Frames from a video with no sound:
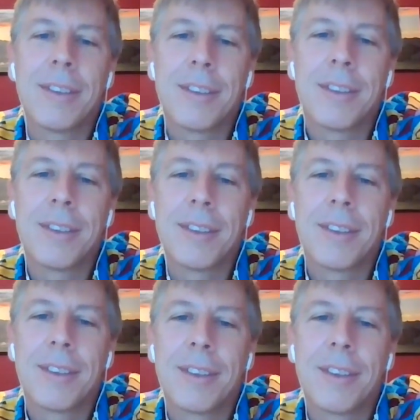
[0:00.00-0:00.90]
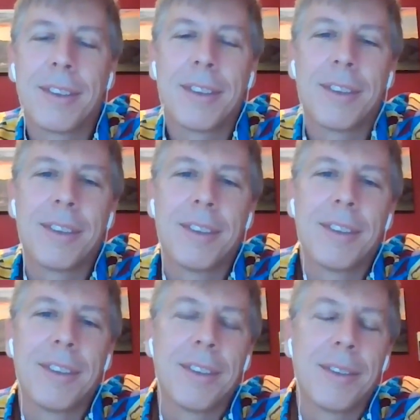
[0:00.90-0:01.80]

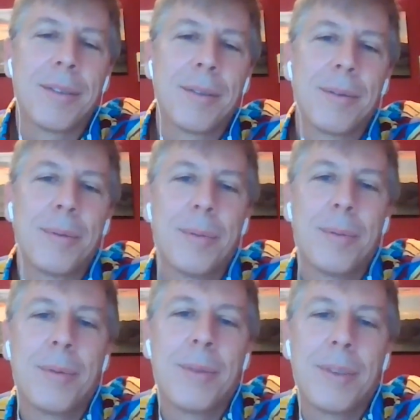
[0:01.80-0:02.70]
(not speaking)